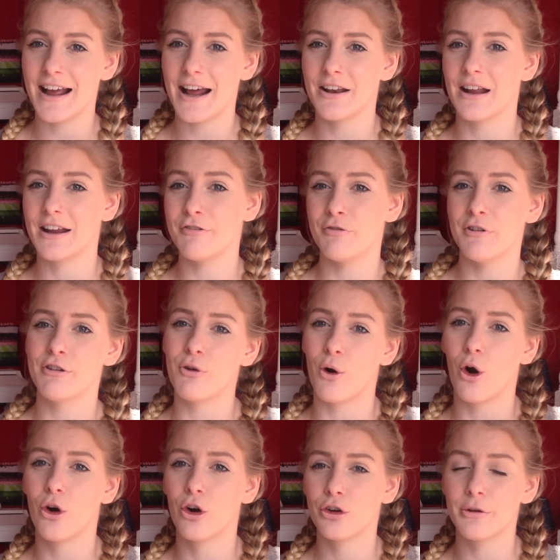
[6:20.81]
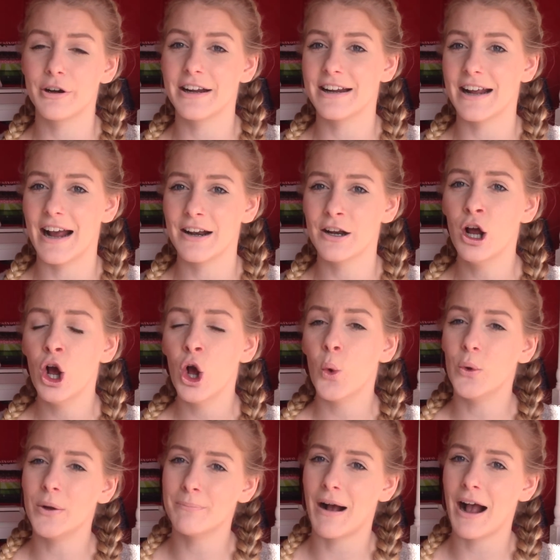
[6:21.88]
and if we're hungry again
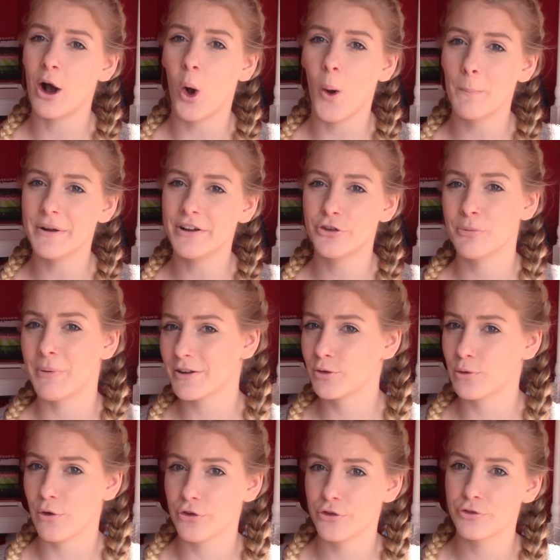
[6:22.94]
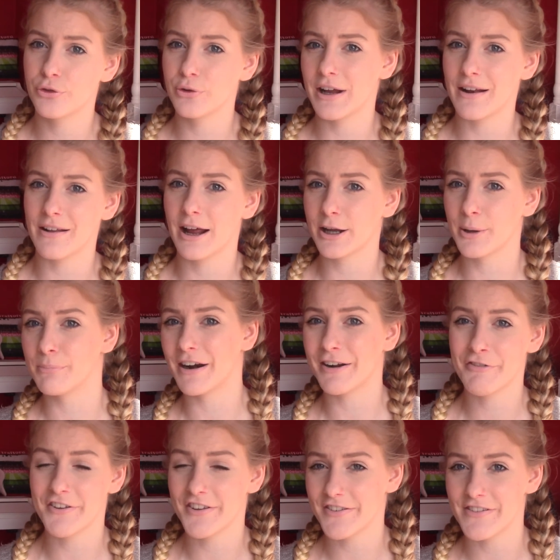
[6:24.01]
we might hop into McDonald's to get like a
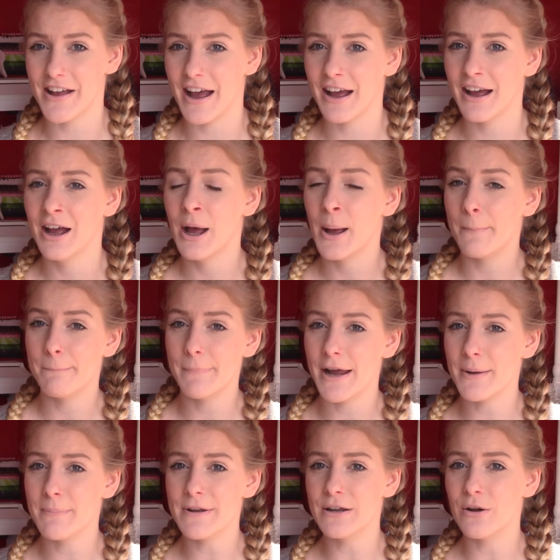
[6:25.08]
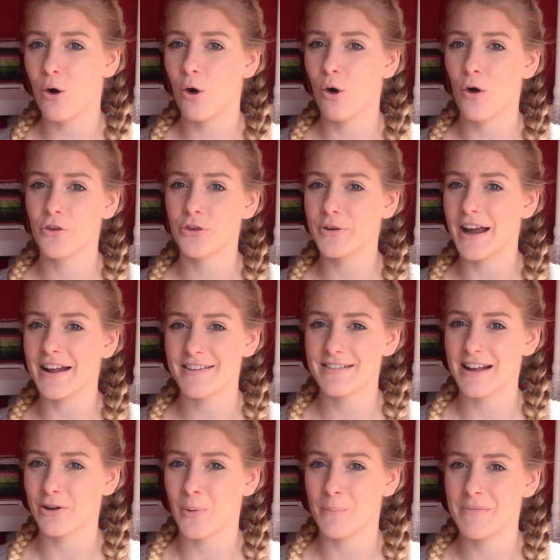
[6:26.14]
breakfast there maybe, or to get a
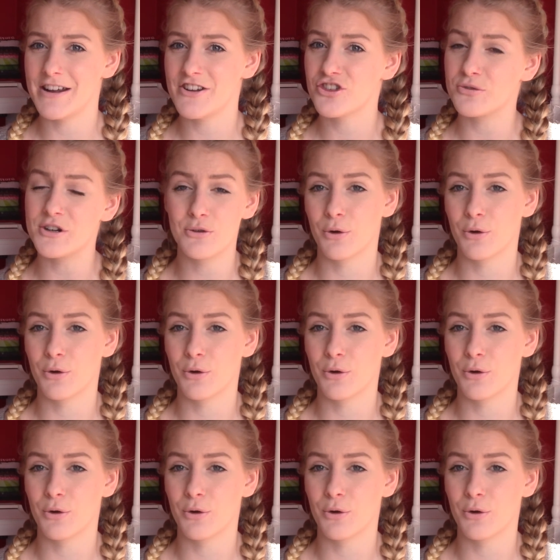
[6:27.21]
snack on Main Street.